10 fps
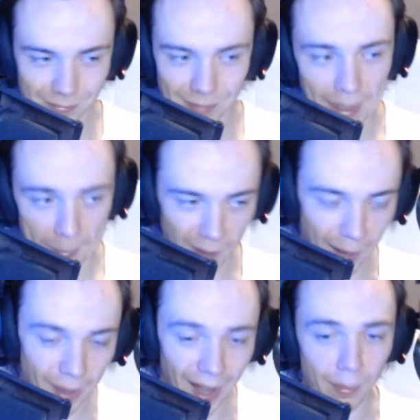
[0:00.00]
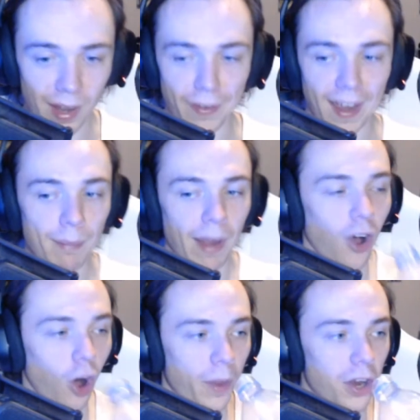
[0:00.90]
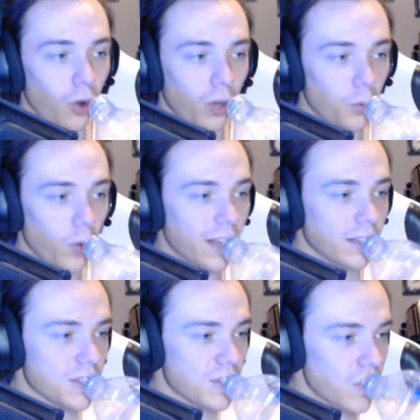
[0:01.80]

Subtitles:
I'm living in my hobbit hole in Wales.